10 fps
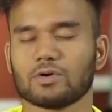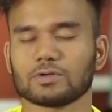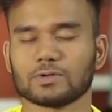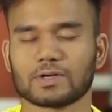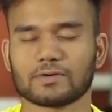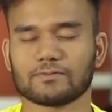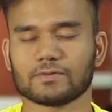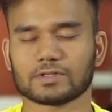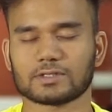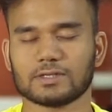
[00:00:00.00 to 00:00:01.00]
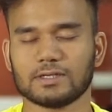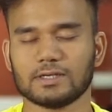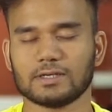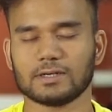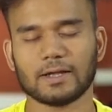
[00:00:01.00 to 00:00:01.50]
on, you can
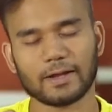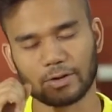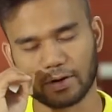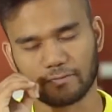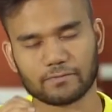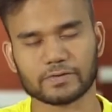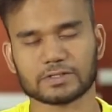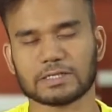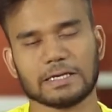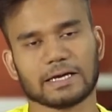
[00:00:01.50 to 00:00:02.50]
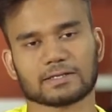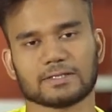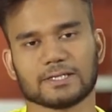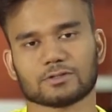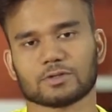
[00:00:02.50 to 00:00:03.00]
firstly, you can firstly
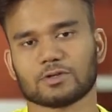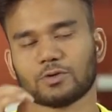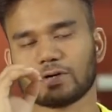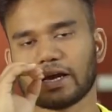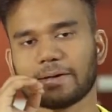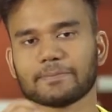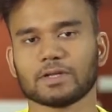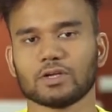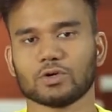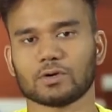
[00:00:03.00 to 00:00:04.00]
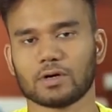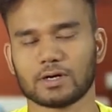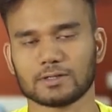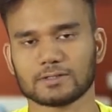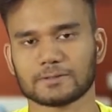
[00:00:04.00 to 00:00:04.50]
exhale so that you are emptying your
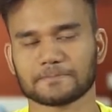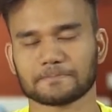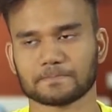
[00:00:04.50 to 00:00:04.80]
lungs.